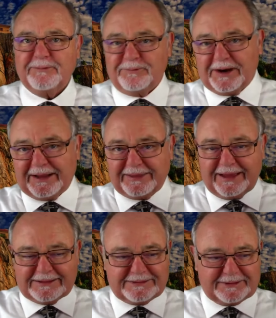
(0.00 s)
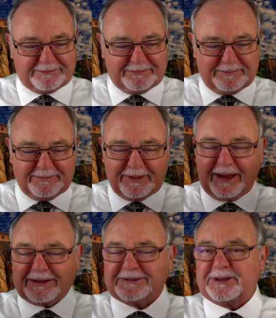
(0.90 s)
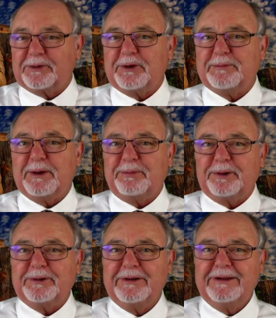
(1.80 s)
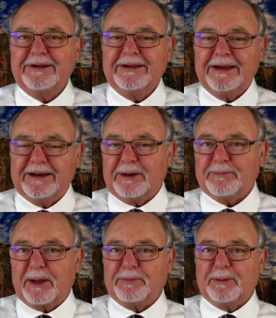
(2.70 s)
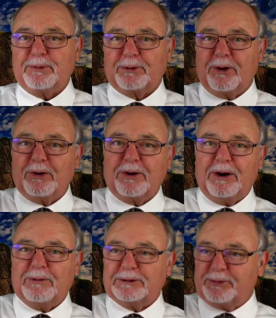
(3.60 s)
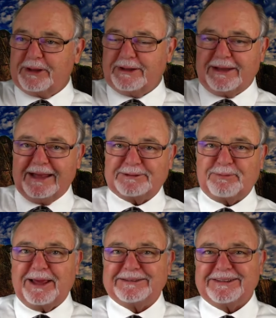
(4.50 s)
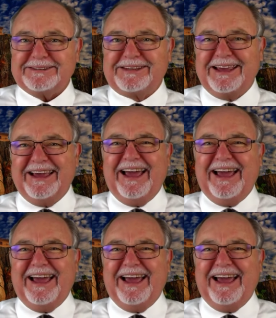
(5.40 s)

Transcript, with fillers: funny things that I can still remember. "Let my people go was one of the dance places.